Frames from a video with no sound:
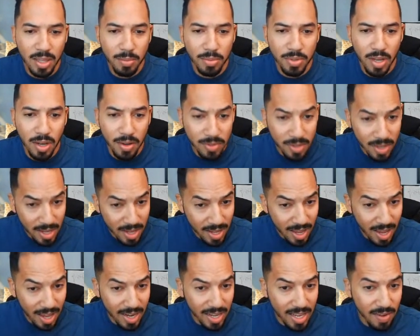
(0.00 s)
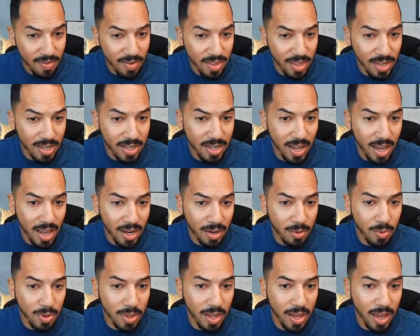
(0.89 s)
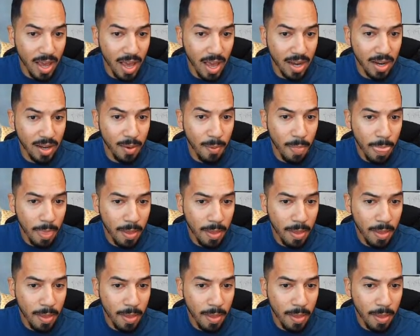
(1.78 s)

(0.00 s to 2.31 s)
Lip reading: themselves. And even the deck where they had it,